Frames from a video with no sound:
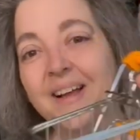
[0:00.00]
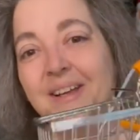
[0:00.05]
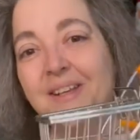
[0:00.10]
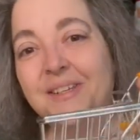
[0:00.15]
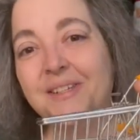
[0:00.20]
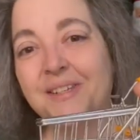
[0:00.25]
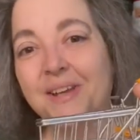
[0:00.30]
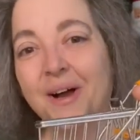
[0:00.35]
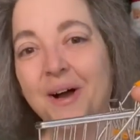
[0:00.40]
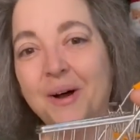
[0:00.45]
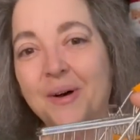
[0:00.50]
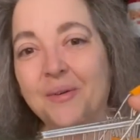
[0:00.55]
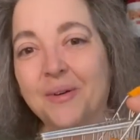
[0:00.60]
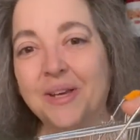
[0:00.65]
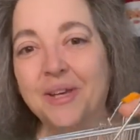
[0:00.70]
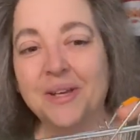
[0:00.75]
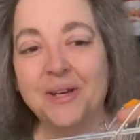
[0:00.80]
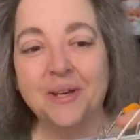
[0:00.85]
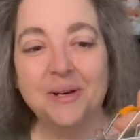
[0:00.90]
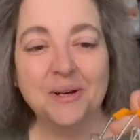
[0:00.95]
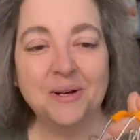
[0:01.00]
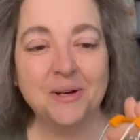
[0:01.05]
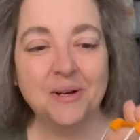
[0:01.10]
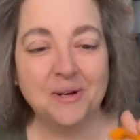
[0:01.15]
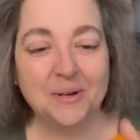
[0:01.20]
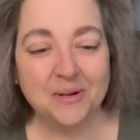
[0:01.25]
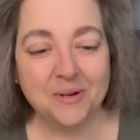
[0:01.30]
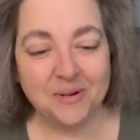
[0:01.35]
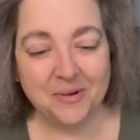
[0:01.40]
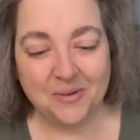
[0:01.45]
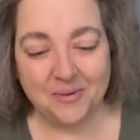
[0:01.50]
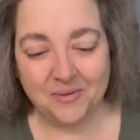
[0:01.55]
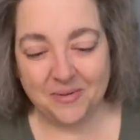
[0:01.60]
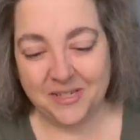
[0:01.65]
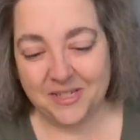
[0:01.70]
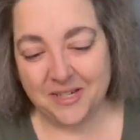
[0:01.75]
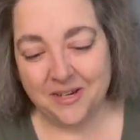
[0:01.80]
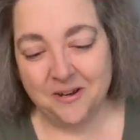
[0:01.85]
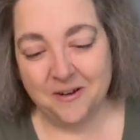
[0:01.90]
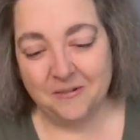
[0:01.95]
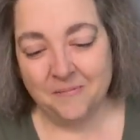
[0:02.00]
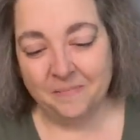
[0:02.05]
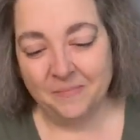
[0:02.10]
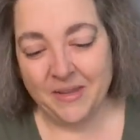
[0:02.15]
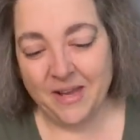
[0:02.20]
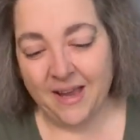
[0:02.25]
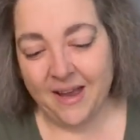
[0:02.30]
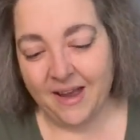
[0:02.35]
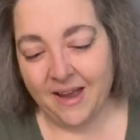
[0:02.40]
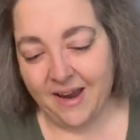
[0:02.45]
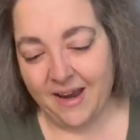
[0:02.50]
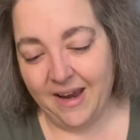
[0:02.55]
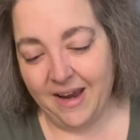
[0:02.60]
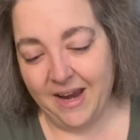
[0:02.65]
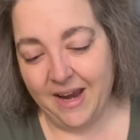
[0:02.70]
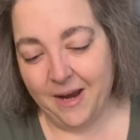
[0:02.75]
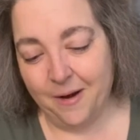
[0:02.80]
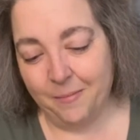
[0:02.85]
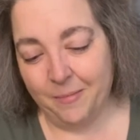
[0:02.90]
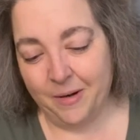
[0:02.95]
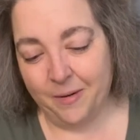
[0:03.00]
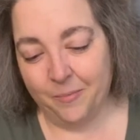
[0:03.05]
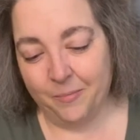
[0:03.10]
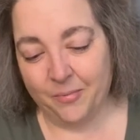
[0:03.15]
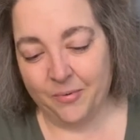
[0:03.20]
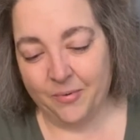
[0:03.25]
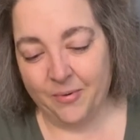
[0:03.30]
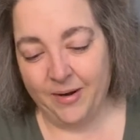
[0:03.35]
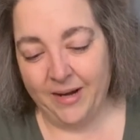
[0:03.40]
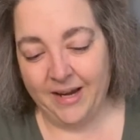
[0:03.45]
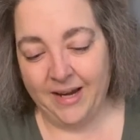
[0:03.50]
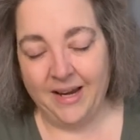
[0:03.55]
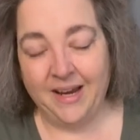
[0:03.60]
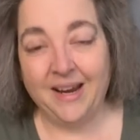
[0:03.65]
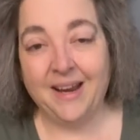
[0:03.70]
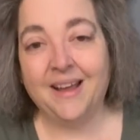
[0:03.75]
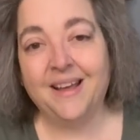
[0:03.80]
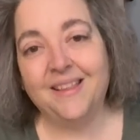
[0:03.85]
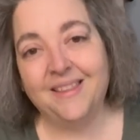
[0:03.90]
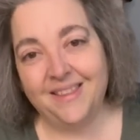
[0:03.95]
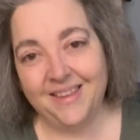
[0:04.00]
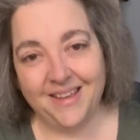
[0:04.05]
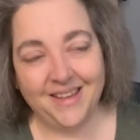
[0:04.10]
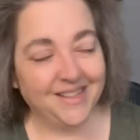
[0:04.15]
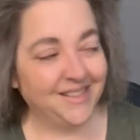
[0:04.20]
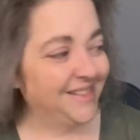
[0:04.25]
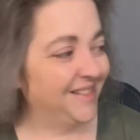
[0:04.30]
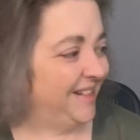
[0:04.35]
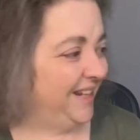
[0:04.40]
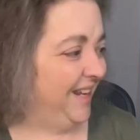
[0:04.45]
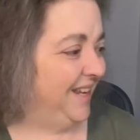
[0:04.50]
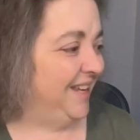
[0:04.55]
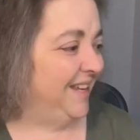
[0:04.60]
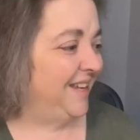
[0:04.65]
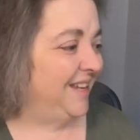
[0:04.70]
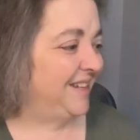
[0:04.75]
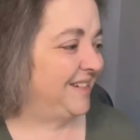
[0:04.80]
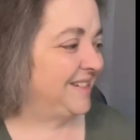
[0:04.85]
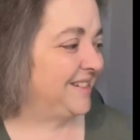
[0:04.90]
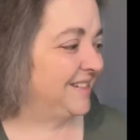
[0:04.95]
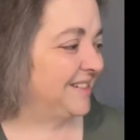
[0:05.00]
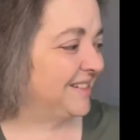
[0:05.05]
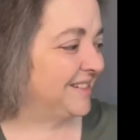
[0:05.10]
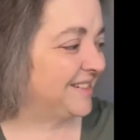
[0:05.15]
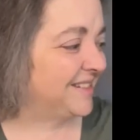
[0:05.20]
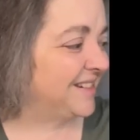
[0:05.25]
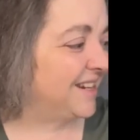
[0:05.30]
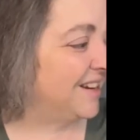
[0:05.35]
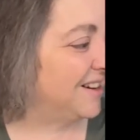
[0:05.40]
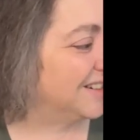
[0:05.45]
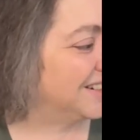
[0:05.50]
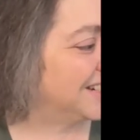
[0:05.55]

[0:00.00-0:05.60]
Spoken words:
So cute. So I am bringing this to the sale